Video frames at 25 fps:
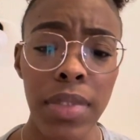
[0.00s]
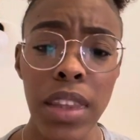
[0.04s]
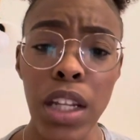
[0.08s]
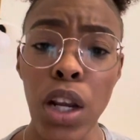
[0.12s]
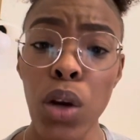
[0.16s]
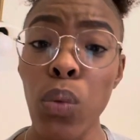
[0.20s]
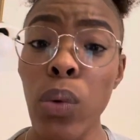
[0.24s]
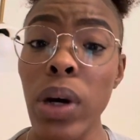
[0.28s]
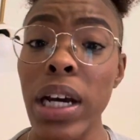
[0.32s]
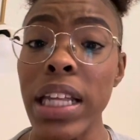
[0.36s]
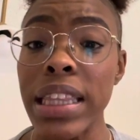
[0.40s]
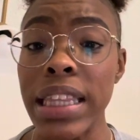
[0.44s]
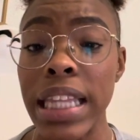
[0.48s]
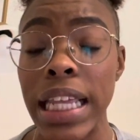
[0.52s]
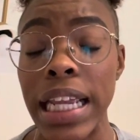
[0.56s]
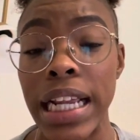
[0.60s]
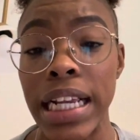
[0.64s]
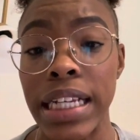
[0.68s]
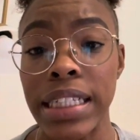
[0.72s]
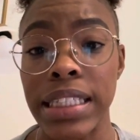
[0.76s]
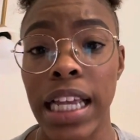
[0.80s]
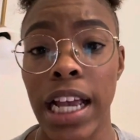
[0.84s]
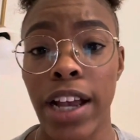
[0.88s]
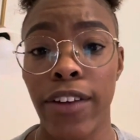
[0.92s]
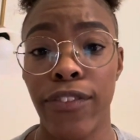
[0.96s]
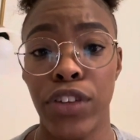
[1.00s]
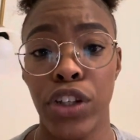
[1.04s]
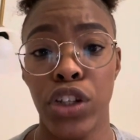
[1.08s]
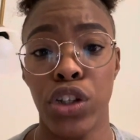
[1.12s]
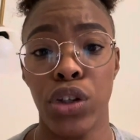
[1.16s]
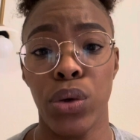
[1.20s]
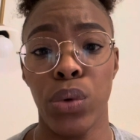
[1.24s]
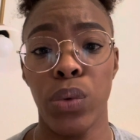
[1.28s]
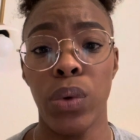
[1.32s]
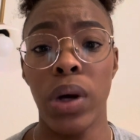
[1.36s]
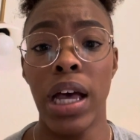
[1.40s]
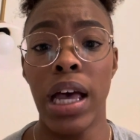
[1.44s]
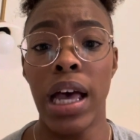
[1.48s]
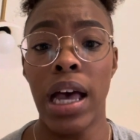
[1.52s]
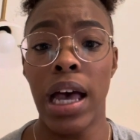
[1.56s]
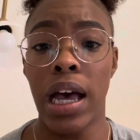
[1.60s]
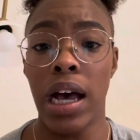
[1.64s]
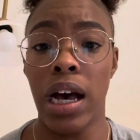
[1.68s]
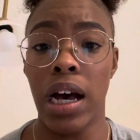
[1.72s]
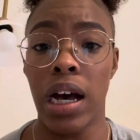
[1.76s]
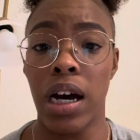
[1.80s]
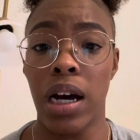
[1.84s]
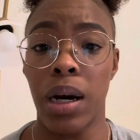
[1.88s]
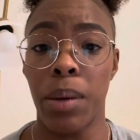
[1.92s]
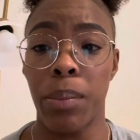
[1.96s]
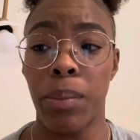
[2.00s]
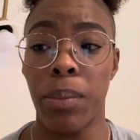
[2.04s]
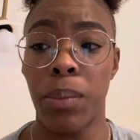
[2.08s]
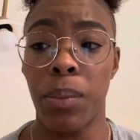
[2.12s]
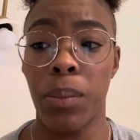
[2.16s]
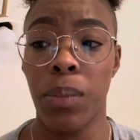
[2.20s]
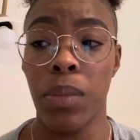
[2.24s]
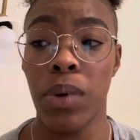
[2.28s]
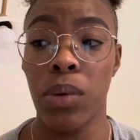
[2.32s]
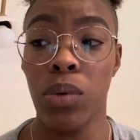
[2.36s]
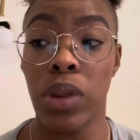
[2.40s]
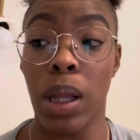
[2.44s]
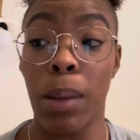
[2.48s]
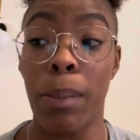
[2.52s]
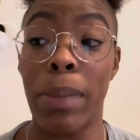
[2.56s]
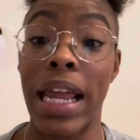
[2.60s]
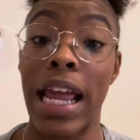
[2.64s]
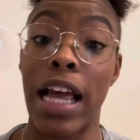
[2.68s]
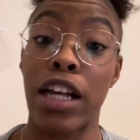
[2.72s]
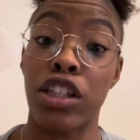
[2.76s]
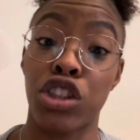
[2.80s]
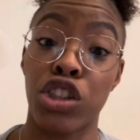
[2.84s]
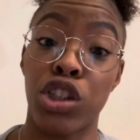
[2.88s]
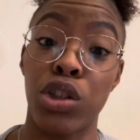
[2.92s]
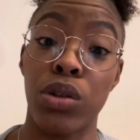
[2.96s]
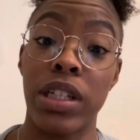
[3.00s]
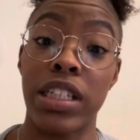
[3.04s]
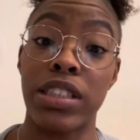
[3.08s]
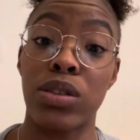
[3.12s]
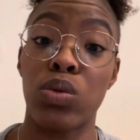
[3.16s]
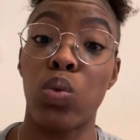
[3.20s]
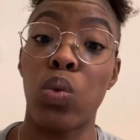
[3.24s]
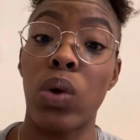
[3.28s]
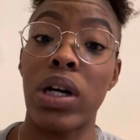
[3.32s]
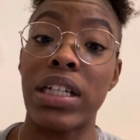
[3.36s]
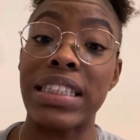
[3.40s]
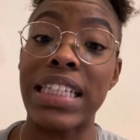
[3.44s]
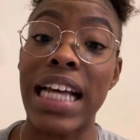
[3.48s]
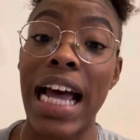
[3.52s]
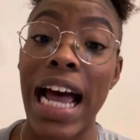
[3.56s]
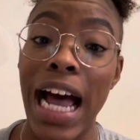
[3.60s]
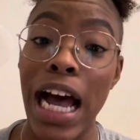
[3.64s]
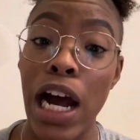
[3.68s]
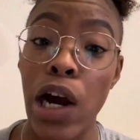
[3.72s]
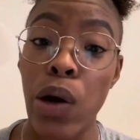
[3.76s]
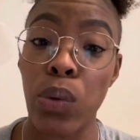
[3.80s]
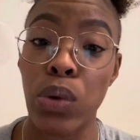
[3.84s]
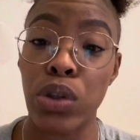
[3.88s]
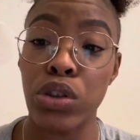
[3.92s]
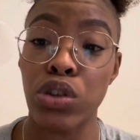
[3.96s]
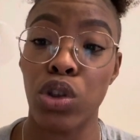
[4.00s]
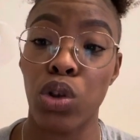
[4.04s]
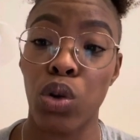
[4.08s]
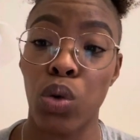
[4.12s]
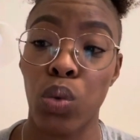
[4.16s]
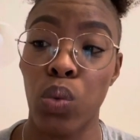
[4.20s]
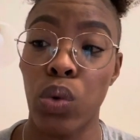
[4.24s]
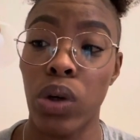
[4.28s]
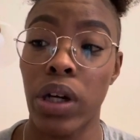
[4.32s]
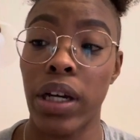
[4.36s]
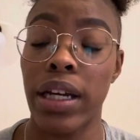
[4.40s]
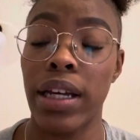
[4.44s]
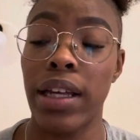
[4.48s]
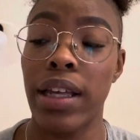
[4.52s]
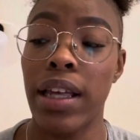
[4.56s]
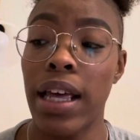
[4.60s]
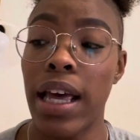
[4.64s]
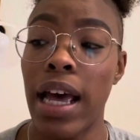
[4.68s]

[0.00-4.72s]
what things have you um let me ask you this what towers or what